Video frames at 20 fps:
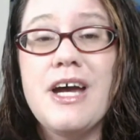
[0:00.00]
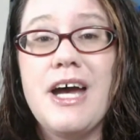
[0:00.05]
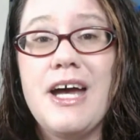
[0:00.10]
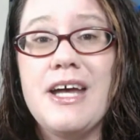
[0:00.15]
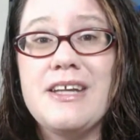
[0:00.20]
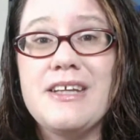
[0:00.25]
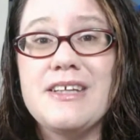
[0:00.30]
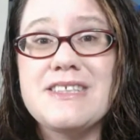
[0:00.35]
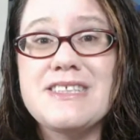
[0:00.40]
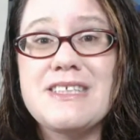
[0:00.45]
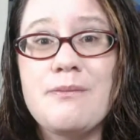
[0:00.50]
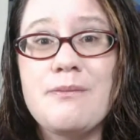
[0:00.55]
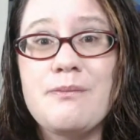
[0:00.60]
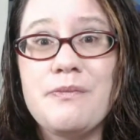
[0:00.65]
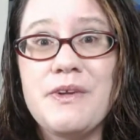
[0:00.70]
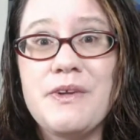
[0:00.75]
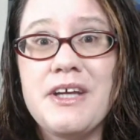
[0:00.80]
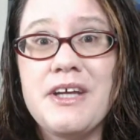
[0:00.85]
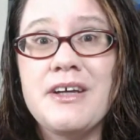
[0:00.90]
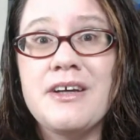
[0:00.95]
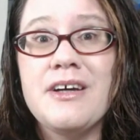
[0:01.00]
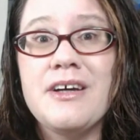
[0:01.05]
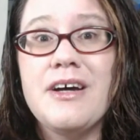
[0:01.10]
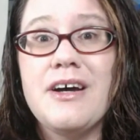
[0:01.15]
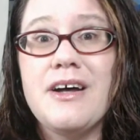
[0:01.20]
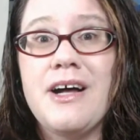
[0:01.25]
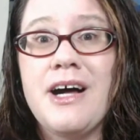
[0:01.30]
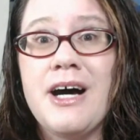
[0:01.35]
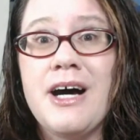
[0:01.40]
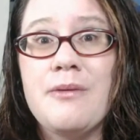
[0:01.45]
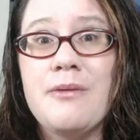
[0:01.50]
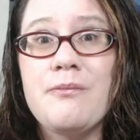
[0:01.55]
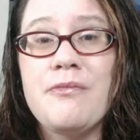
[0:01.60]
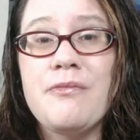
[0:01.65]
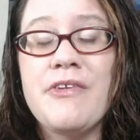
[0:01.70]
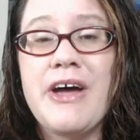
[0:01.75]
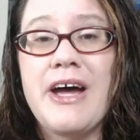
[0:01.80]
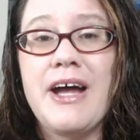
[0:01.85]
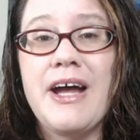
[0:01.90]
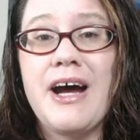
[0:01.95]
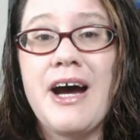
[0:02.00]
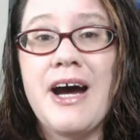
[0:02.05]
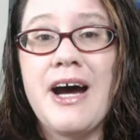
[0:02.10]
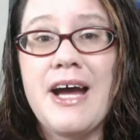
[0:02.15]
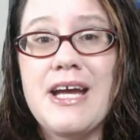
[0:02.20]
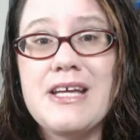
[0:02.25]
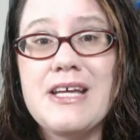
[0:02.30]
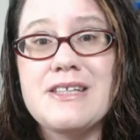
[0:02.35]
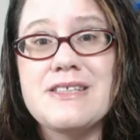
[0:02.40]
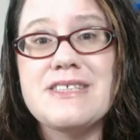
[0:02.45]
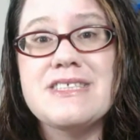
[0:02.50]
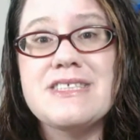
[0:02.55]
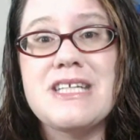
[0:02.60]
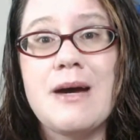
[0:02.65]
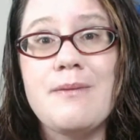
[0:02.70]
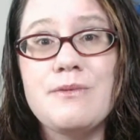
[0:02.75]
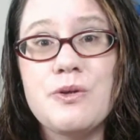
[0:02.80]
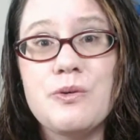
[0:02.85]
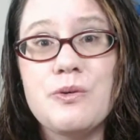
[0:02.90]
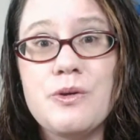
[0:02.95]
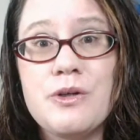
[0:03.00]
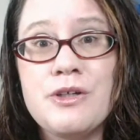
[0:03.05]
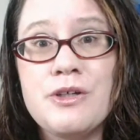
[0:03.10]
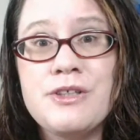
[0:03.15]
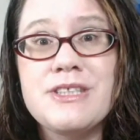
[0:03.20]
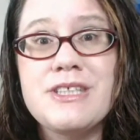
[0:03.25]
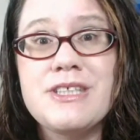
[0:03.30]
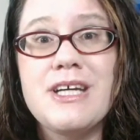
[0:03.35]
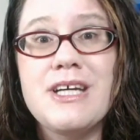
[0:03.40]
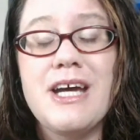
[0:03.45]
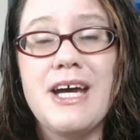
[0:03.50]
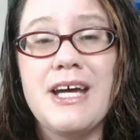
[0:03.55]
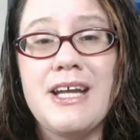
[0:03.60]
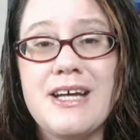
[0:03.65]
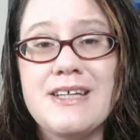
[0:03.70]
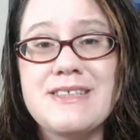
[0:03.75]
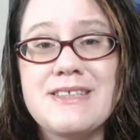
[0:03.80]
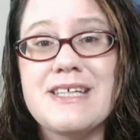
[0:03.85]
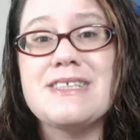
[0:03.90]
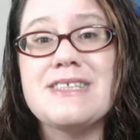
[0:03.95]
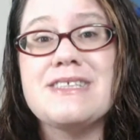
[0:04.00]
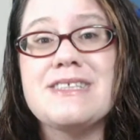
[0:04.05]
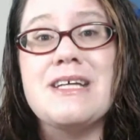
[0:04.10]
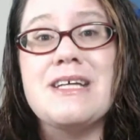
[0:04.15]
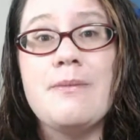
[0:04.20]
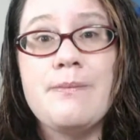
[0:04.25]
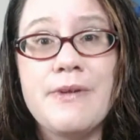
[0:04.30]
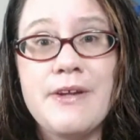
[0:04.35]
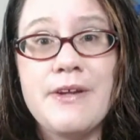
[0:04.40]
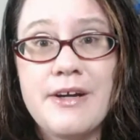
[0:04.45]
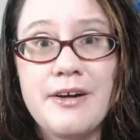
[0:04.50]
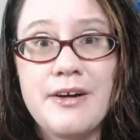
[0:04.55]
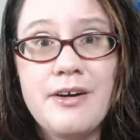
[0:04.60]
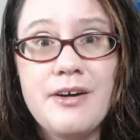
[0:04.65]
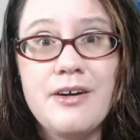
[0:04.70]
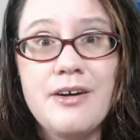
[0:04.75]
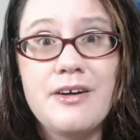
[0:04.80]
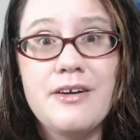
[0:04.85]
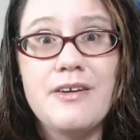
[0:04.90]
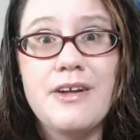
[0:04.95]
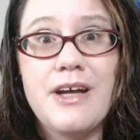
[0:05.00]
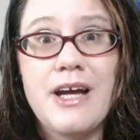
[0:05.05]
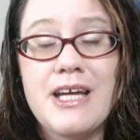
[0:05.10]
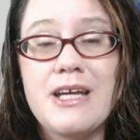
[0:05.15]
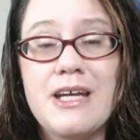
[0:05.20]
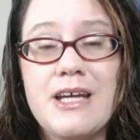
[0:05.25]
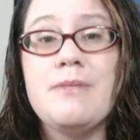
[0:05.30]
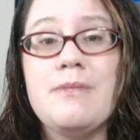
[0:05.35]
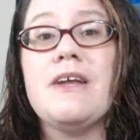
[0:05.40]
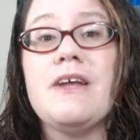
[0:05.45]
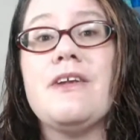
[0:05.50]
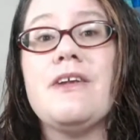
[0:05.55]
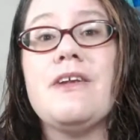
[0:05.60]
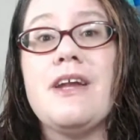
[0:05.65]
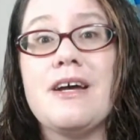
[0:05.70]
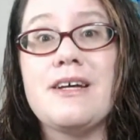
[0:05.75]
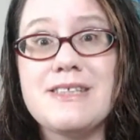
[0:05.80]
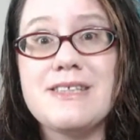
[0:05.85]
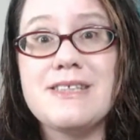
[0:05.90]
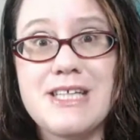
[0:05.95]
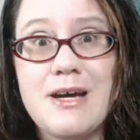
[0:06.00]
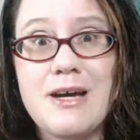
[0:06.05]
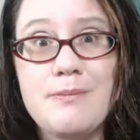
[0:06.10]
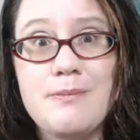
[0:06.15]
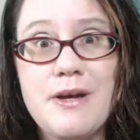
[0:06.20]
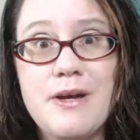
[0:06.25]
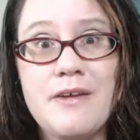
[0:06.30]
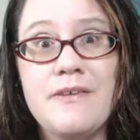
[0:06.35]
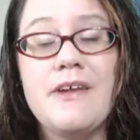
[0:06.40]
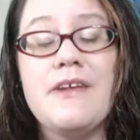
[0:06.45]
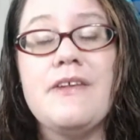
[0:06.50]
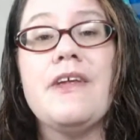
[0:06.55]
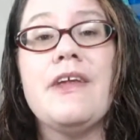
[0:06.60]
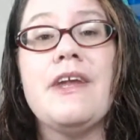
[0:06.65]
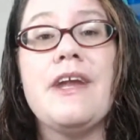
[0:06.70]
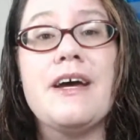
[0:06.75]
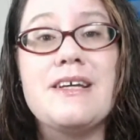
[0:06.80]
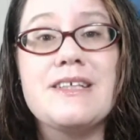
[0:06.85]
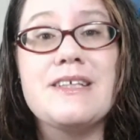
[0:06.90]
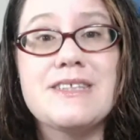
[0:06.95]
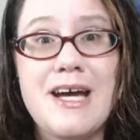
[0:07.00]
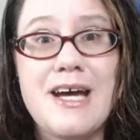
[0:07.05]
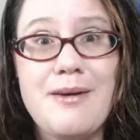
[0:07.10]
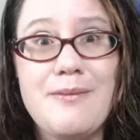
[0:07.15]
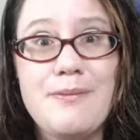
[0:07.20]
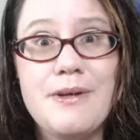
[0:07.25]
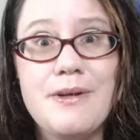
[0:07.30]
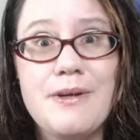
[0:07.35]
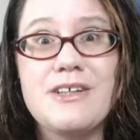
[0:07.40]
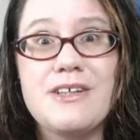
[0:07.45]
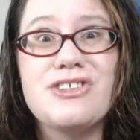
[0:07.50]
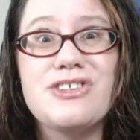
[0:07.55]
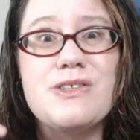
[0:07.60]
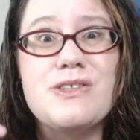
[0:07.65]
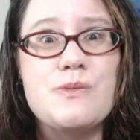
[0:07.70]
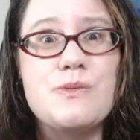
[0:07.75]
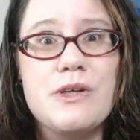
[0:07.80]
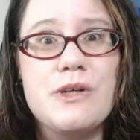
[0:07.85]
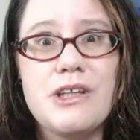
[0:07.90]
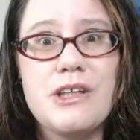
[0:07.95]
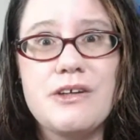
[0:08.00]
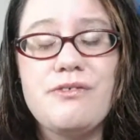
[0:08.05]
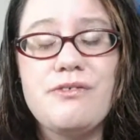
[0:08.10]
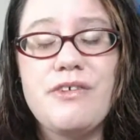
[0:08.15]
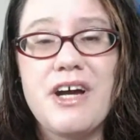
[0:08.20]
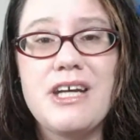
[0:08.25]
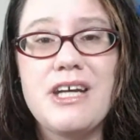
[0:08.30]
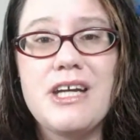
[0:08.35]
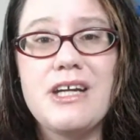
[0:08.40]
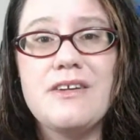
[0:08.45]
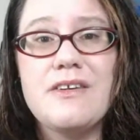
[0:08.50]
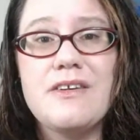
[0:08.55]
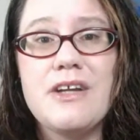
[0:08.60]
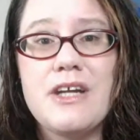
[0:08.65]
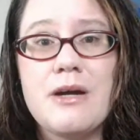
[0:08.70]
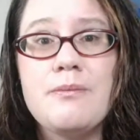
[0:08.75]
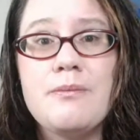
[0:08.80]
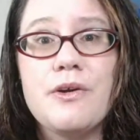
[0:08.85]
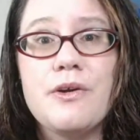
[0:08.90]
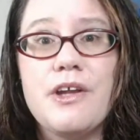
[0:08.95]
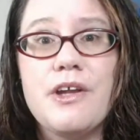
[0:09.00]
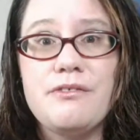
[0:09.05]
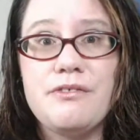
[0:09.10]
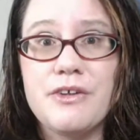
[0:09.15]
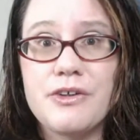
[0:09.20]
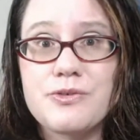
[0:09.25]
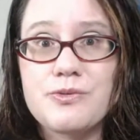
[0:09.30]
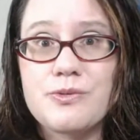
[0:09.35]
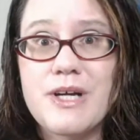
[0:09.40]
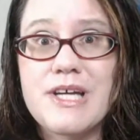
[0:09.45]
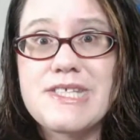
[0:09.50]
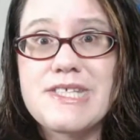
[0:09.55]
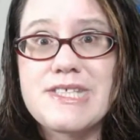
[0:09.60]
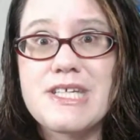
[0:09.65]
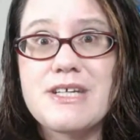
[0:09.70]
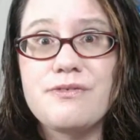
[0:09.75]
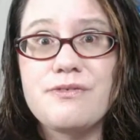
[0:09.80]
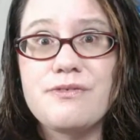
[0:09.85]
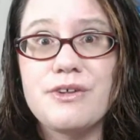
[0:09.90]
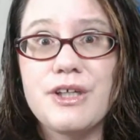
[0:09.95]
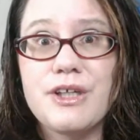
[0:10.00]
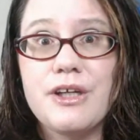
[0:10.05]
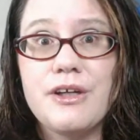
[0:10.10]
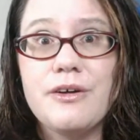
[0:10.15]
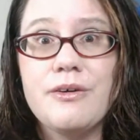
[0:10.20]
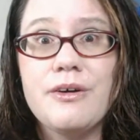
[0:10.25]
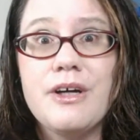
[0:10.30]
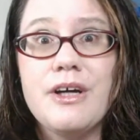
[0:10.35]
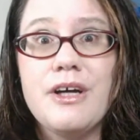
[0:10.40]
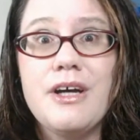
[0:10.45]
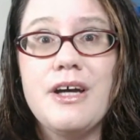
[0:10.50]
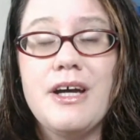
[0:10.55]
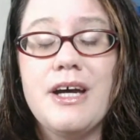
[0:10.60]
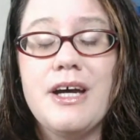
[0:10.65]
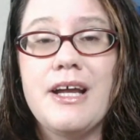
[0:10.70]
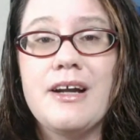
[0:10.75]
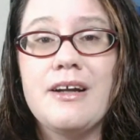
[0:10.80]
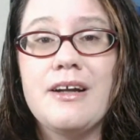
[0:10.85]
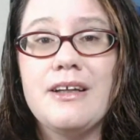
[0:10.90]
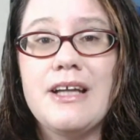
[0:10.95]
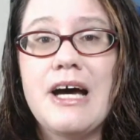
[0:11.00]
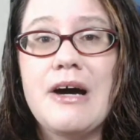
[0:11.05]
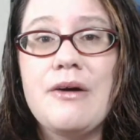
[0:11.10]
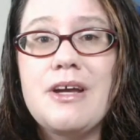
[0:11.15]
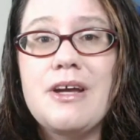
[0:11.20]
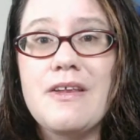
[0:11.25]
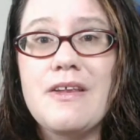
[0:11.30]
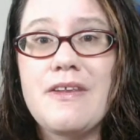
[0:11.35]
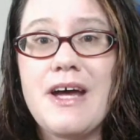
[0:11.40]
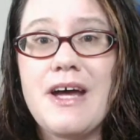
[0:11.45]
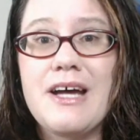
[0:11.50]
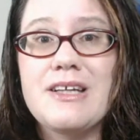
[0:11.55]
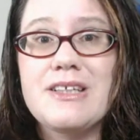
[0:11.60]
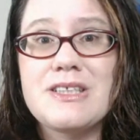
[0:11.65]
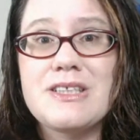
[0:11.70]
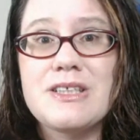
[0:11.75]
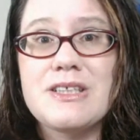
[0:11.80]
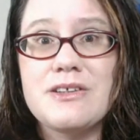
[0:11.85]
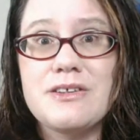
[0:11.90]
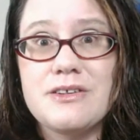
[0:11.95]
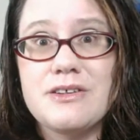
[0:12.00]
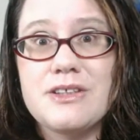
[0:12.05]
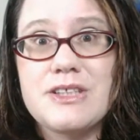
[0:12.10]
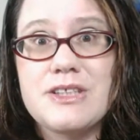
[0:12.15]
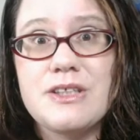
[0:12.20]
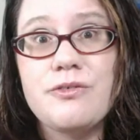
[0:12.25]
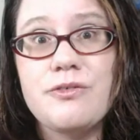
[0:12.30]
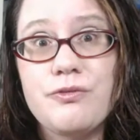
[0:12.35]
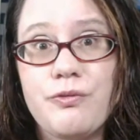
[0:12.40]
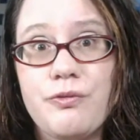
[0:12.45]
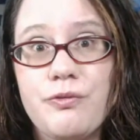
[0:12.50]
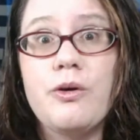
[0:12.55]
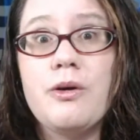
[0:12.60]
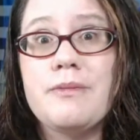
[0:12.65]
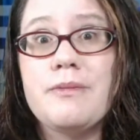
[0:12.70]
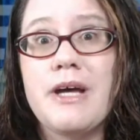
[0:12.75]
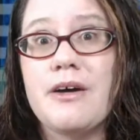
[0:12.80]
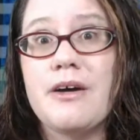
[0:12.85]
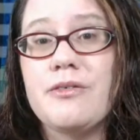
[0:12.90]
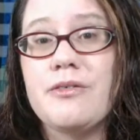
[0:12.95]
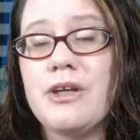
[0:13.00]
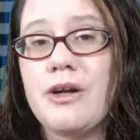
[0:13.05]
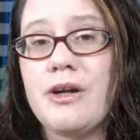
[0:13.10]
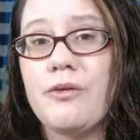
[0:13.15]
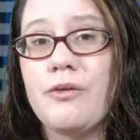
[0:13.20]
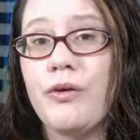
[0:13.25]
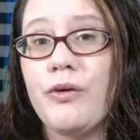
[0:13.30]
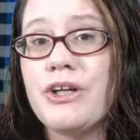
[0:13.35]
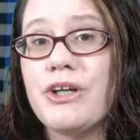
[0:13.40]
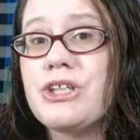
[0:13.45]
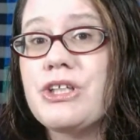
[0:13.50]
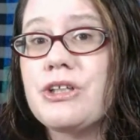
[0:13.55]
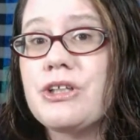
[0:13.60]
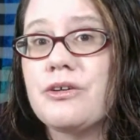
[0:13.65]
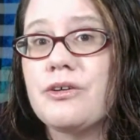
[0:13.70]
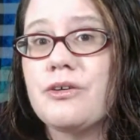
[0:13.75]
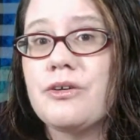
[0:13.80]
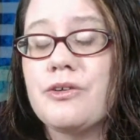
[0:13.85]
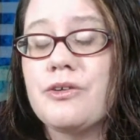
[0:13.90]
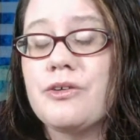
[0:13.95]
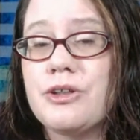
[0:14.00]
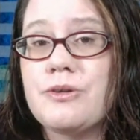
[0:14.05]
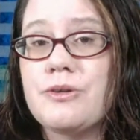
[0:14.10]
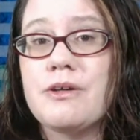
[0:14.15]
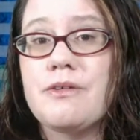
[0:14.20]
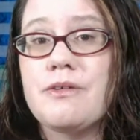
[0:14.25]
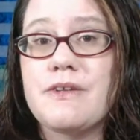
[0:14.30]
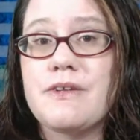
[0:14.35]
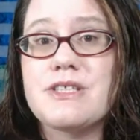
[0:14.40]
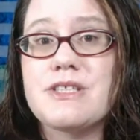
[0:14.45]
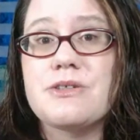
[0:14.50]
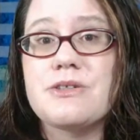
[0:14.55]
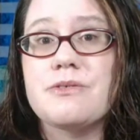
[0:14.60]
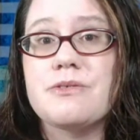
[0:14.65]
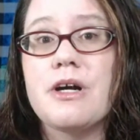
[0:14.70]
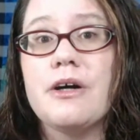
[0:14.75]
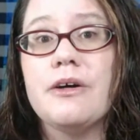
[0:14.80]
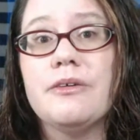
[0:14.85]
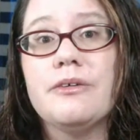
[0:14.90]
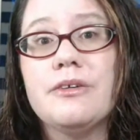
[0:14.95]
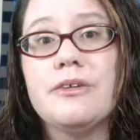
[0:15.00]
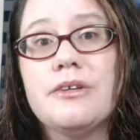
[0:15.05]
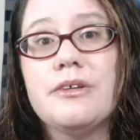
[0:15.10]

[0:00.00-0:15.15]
and it's something that I can step towards, and as I step there, I can make the next step and then the next step, and it's just really finding the number that feels resonant for you and allowing that to inform that, what you're doing with these tarot.